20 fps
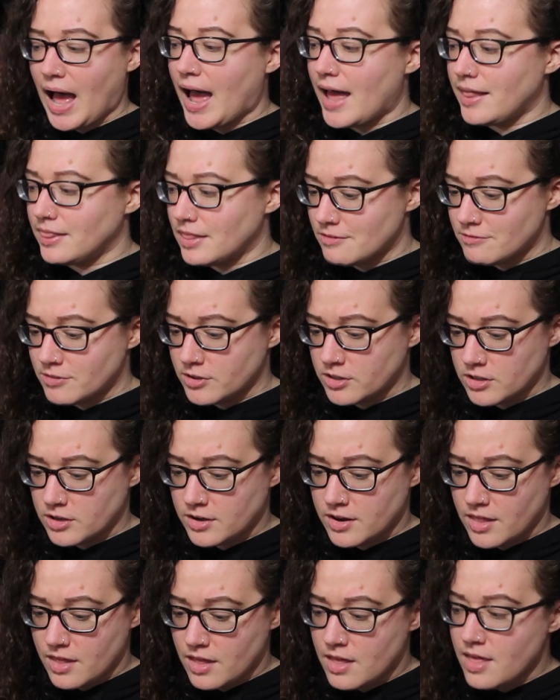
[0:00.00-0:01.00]
I love a
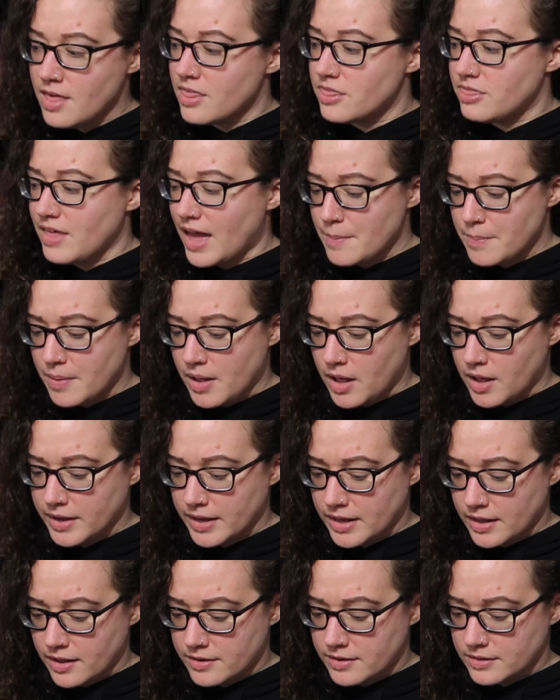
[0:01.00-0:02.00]
good thigh
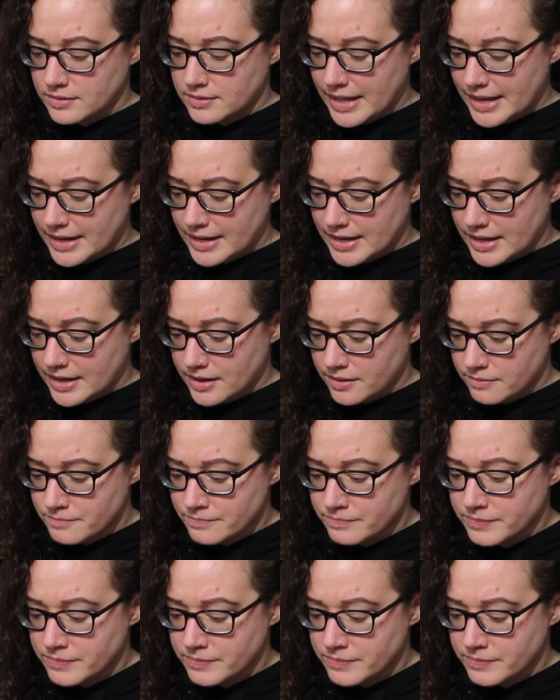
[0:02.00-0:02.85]
pocket on a legging.